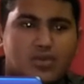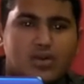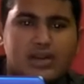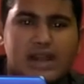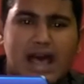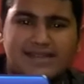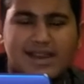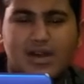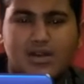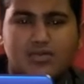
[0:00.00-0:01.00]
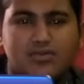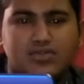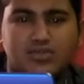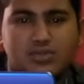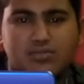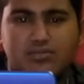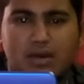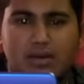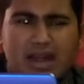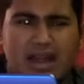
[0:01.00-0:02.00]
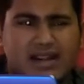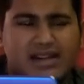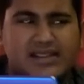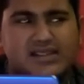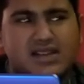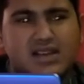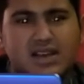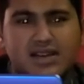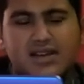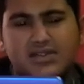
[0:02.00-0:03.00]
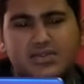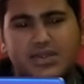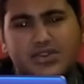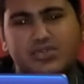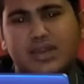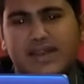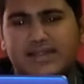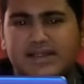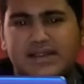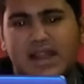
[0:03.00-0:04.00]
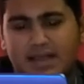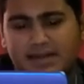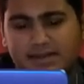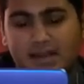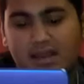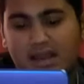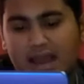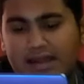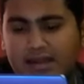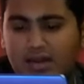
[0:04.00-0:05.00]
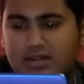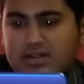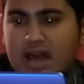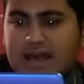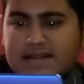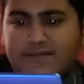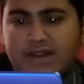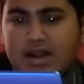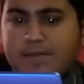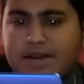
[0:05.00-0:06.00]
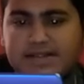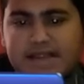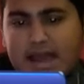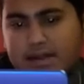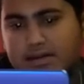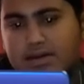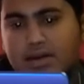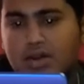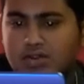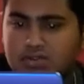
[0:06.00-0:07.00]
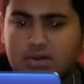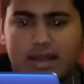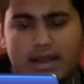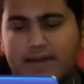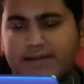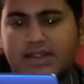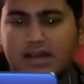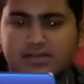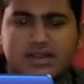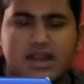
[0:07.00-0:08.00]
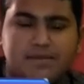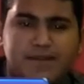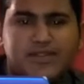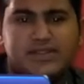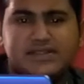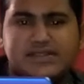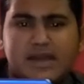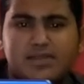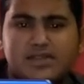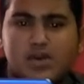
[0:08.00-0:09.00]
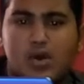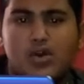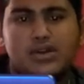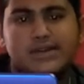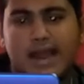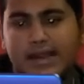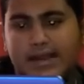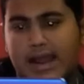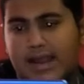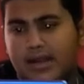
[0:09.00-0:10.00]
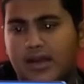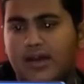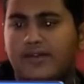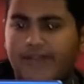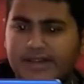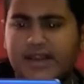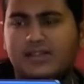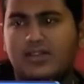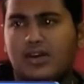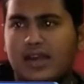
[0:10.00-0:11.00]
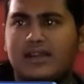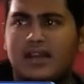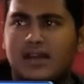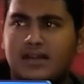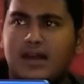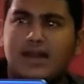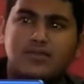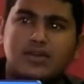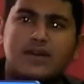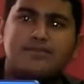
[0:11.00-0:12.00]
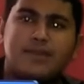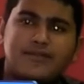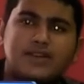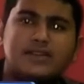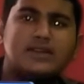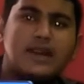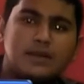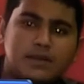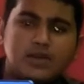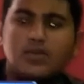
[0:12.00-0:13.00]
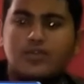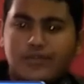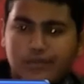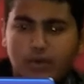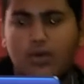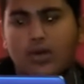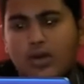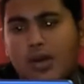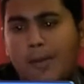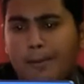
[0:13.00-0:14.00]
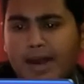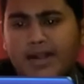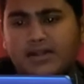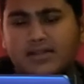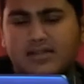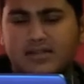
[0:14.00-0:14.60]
will last along to at least near to the 2 days it lasts. And it also has a fingerprint scanner. So 11,000 I prefer this time, this Honor 9 Lite. First I thought I would have preferred the Redmi Note 4, but